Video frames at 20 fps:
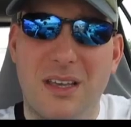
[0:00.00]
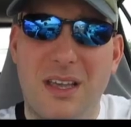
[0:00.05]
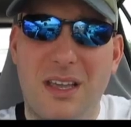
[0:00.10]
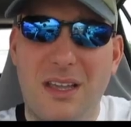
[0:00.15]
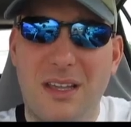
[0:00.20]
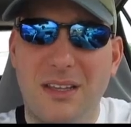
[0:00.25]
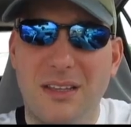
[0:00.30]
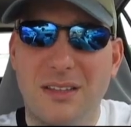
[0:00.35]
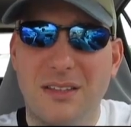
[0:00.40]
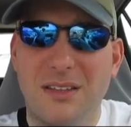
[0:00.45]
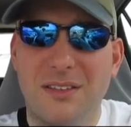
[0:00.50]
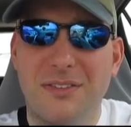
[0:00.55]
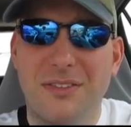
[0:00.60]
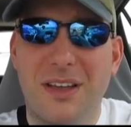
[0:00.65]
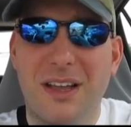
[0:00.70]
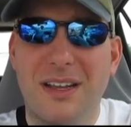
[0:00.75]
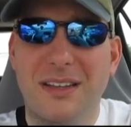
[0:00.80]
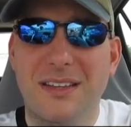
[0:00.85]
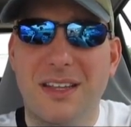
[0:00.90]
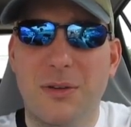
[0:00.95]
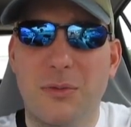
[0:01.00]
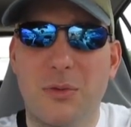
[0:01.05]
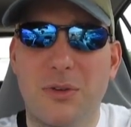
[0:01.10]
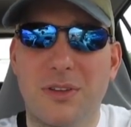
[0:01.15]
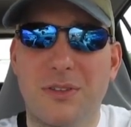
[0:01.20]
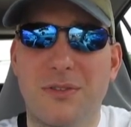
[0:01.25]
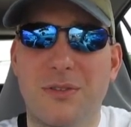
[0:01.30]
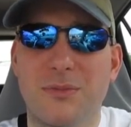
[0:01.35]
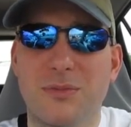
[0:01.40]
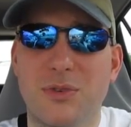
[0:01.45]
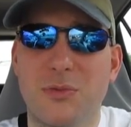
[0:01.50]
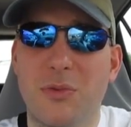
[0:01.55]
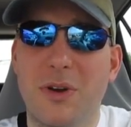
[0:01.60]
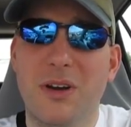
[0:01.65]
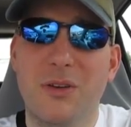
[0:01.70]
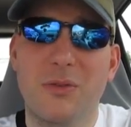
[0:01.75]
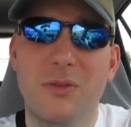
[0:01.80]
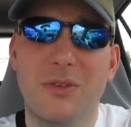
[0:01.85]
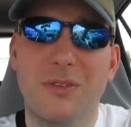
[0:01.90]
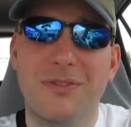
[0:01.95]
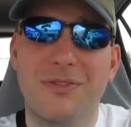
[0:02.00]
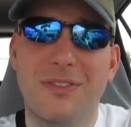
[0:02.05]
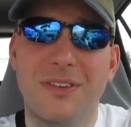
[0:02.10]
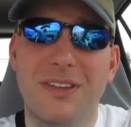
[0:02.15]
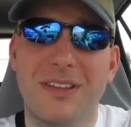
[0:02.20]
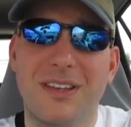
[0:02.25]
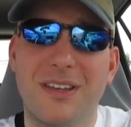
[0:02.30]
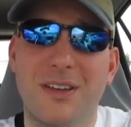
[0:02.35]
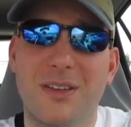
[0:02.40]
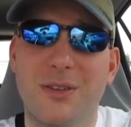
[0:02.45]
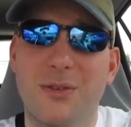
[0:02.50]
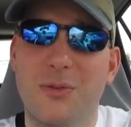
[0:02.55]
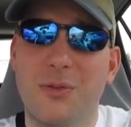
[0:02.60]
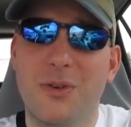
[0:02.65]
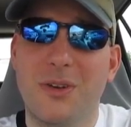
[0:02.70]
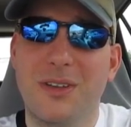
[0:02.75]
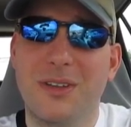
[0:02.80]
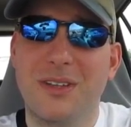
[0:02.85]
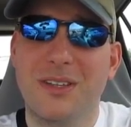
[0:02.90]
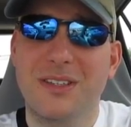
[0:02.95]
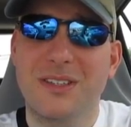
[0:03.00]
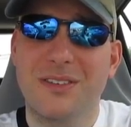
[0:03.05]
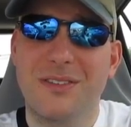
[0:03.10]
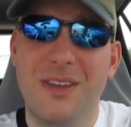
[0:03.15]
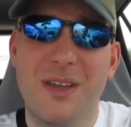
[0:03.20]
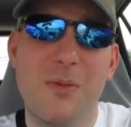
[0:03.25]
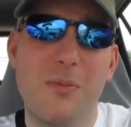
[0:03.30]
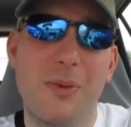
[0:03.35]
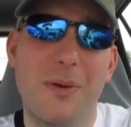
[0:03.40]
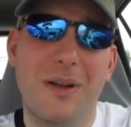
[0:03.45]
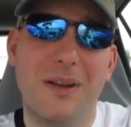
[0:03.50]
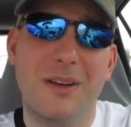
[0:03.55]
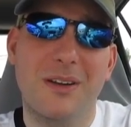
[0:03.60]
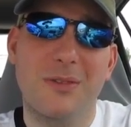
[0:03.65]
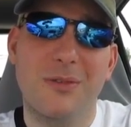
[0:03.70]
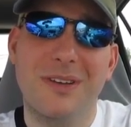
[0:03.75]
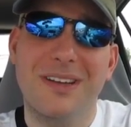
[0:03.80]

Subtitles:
And the fact that one of them's a werewolf and the other one is a vampire,